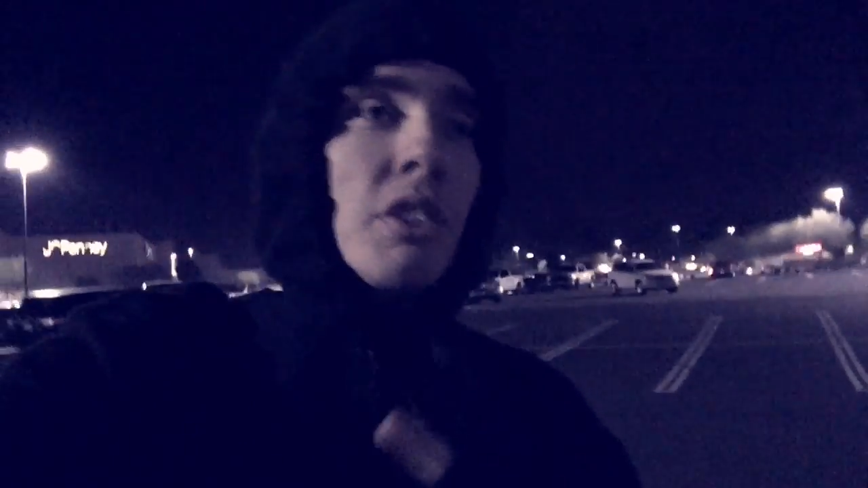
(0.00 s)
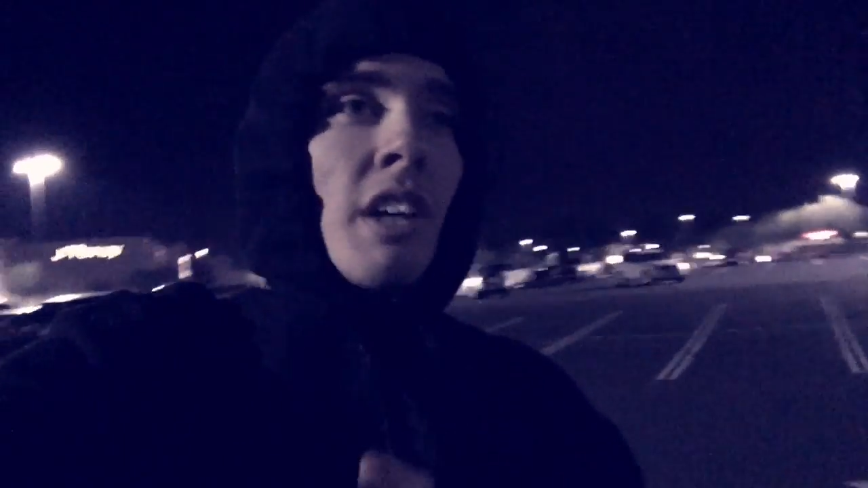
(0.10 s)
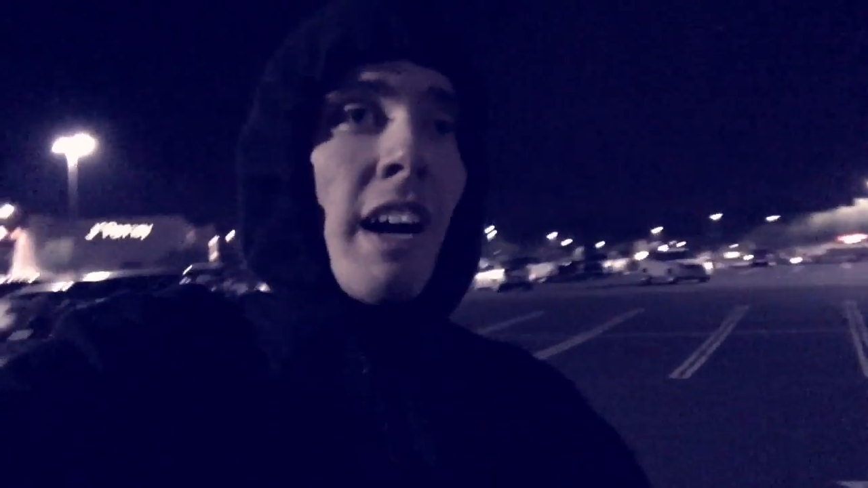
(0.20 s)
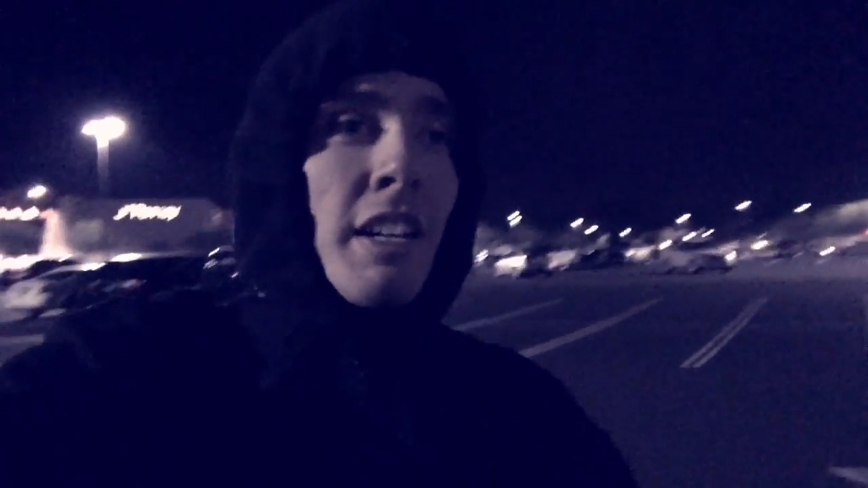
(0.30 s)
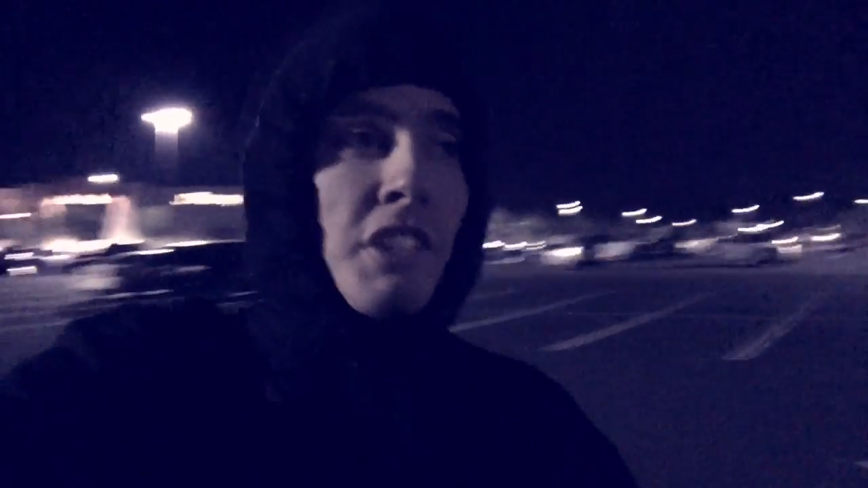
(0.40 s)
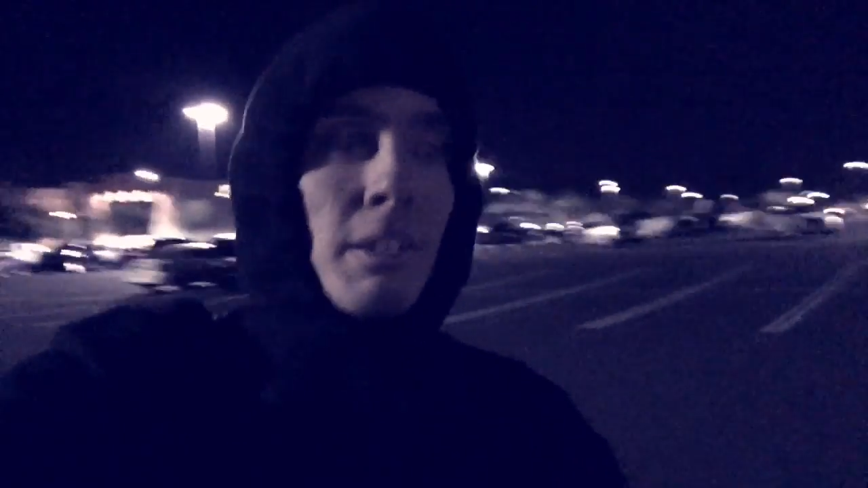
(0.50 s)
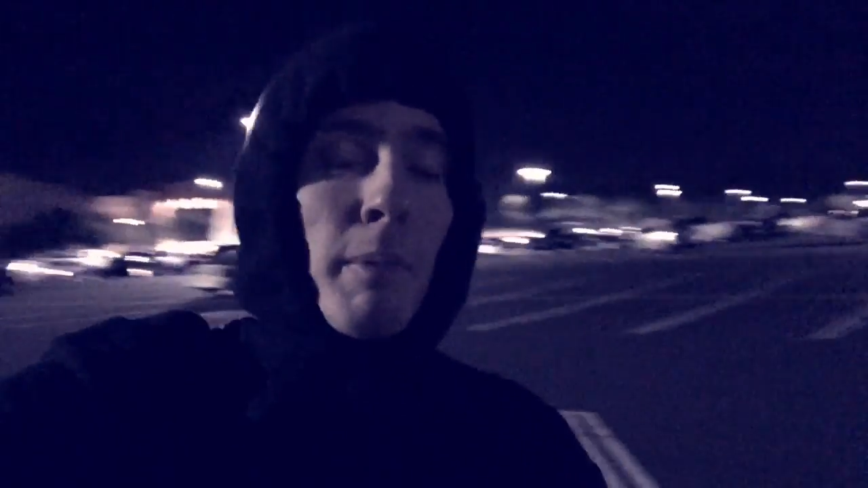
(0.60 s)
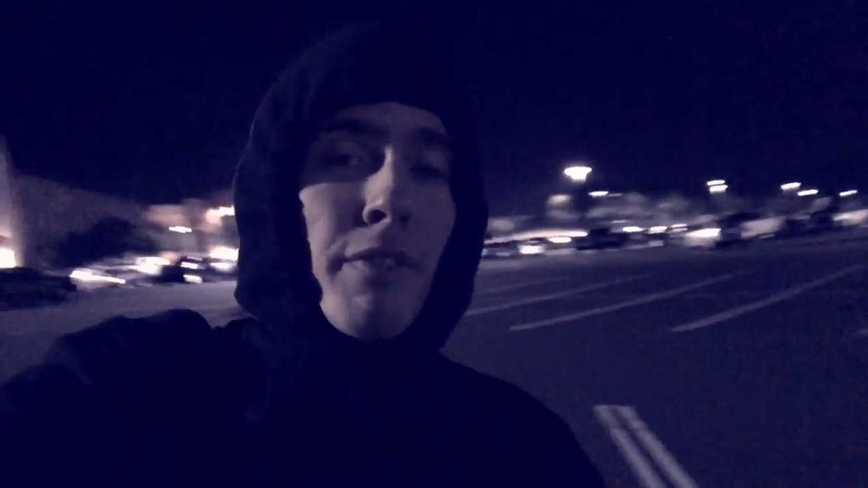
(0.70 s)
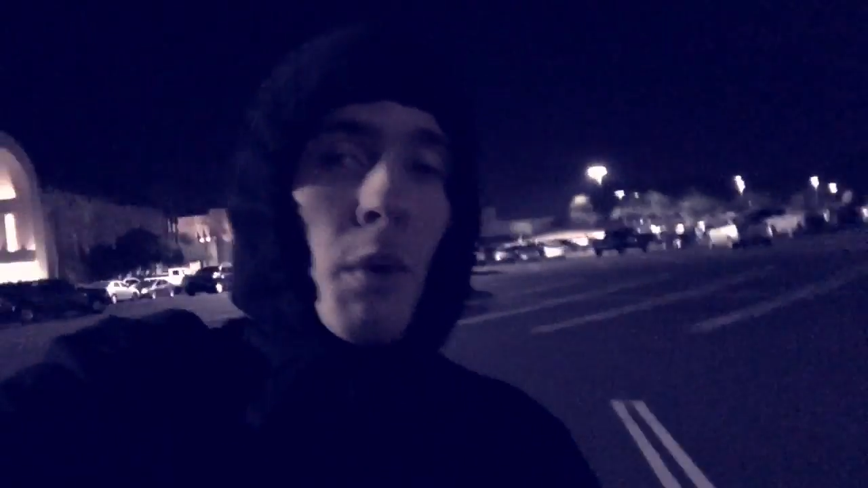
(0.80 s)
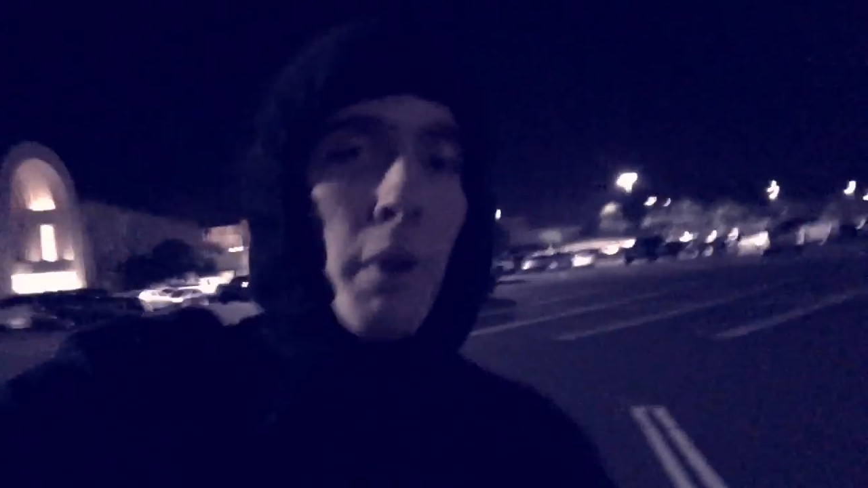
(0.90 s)
saw just
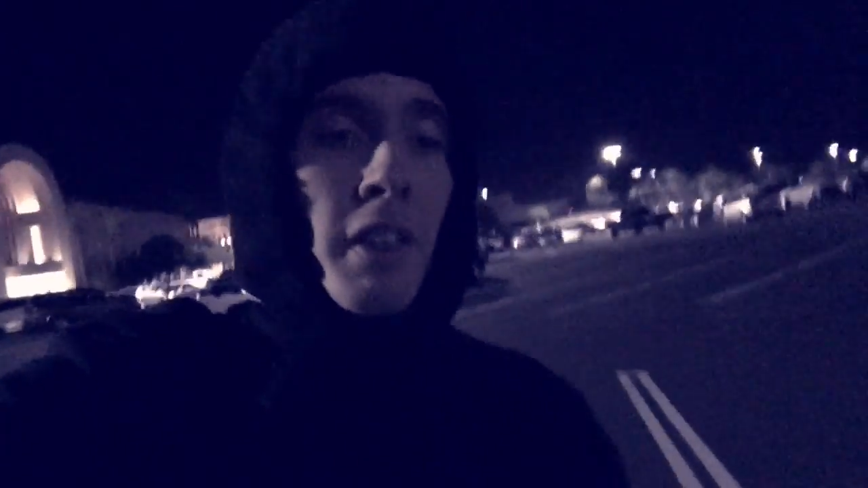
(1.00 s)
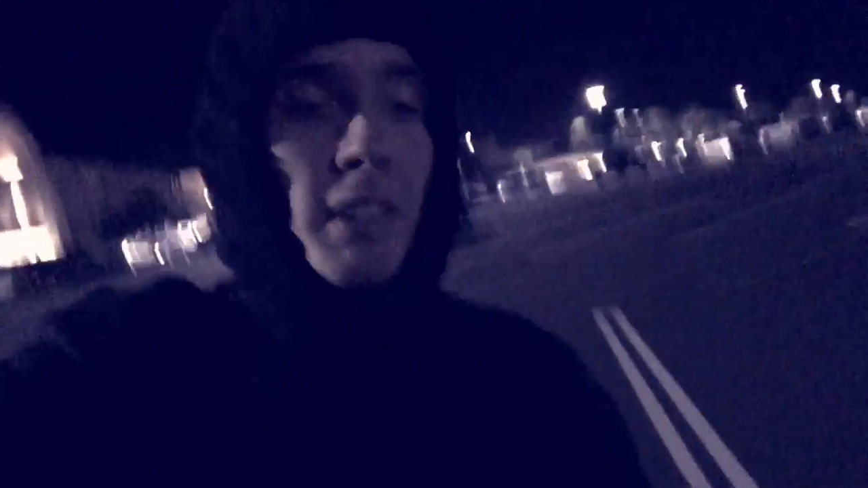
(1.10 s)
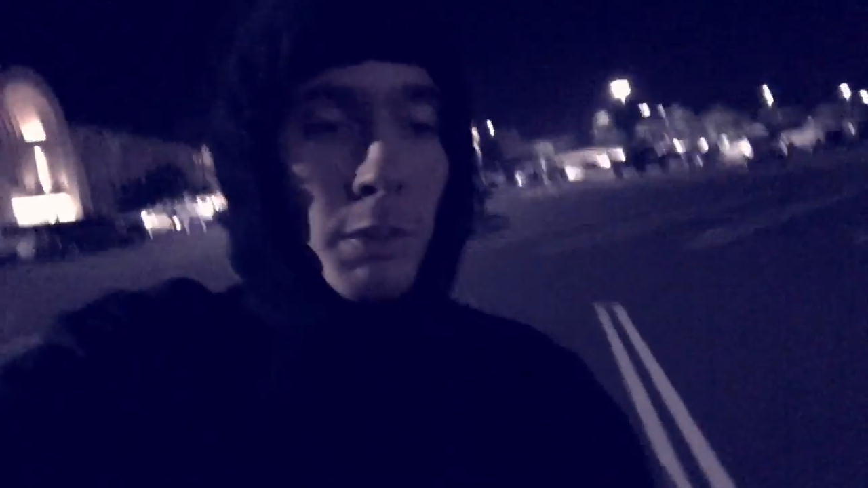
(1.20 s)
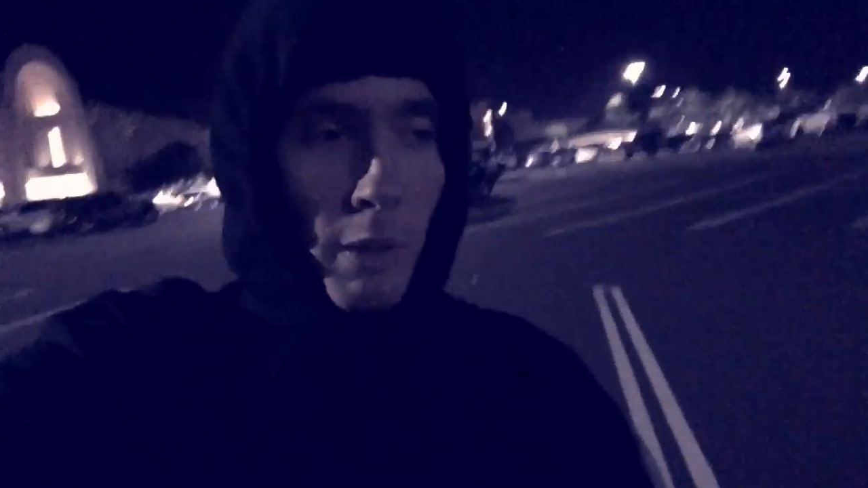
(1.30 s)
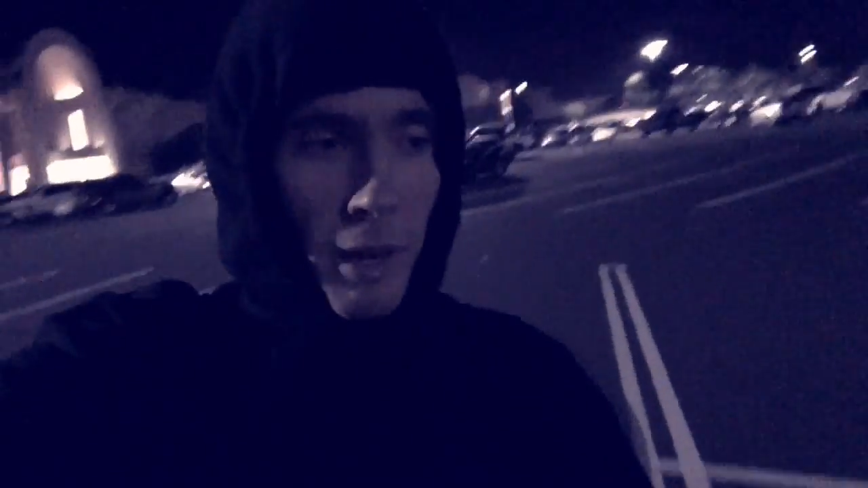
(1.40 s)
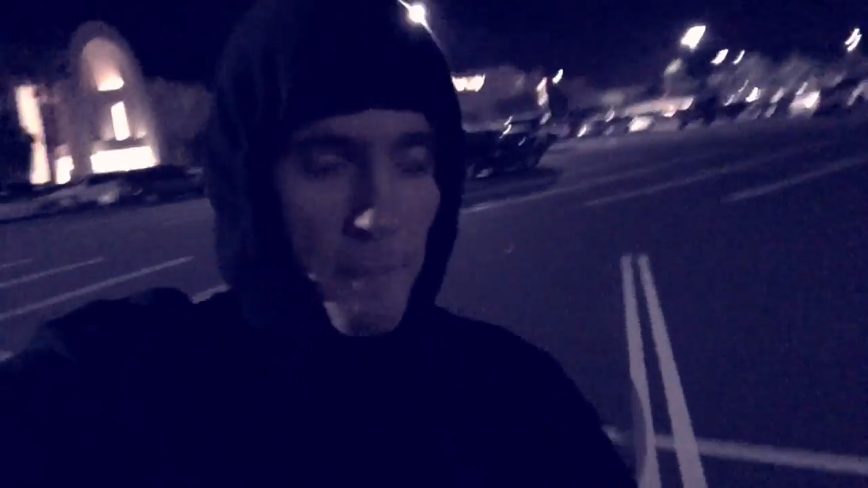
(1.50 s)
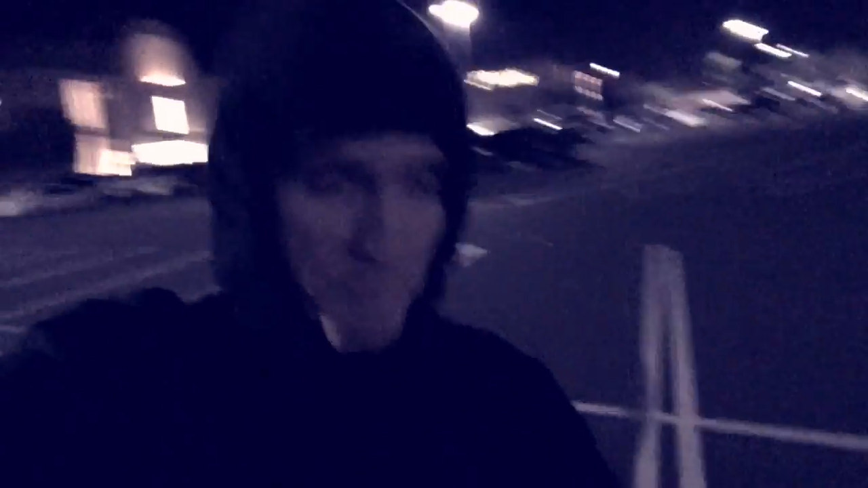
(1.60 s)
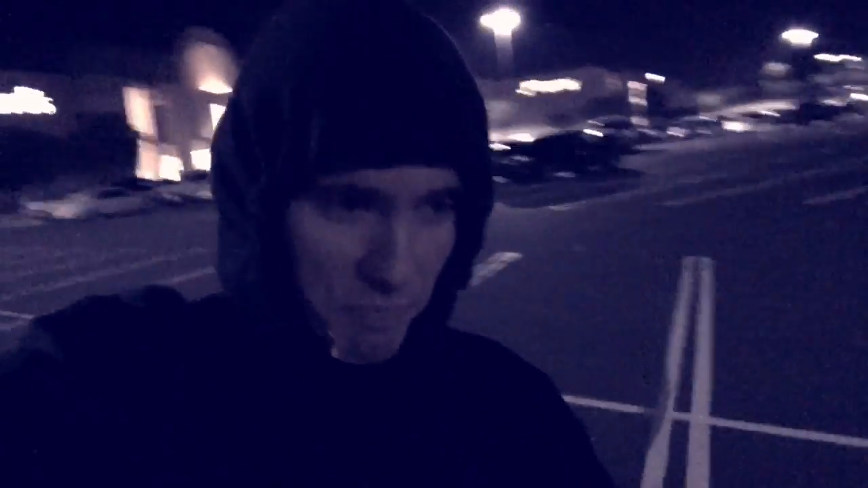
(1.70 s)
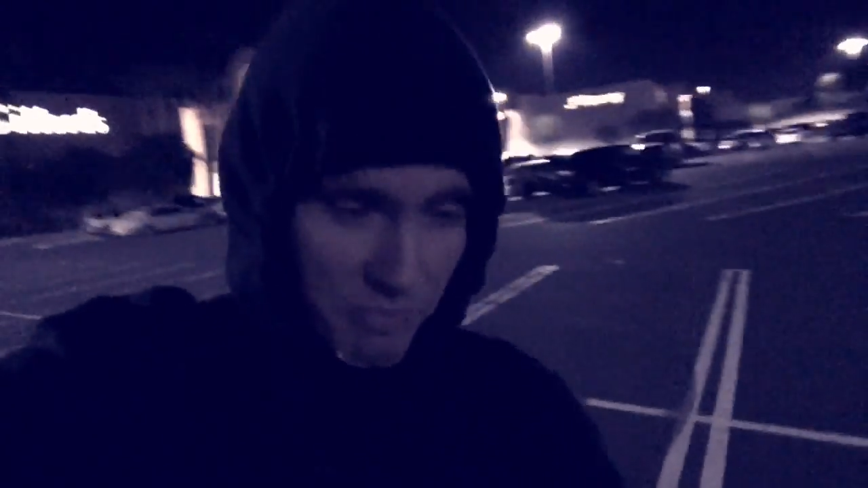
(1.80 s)
before this one,